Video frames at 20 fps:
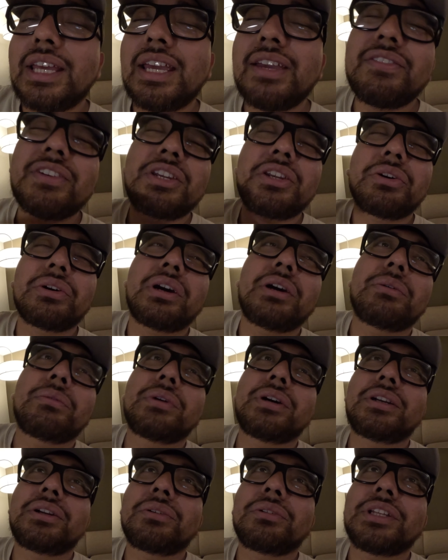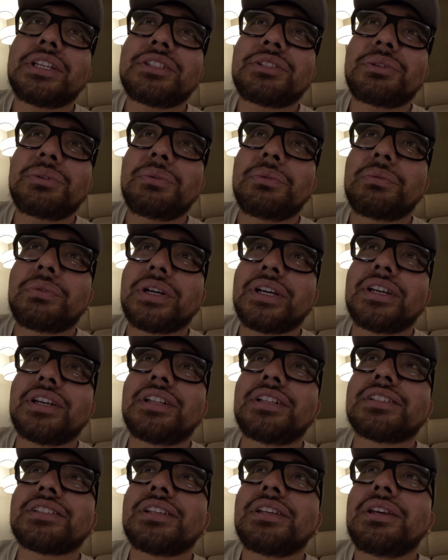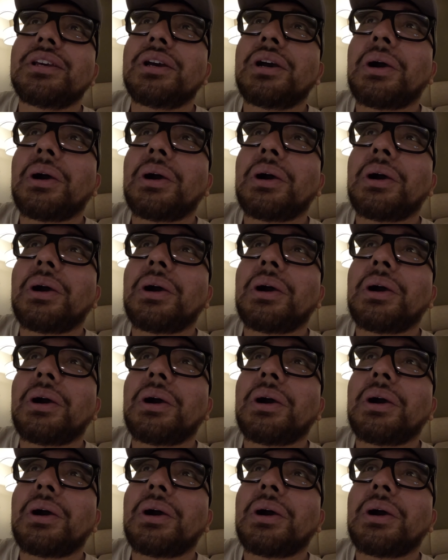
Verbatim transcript: Even though I went only 2 wins,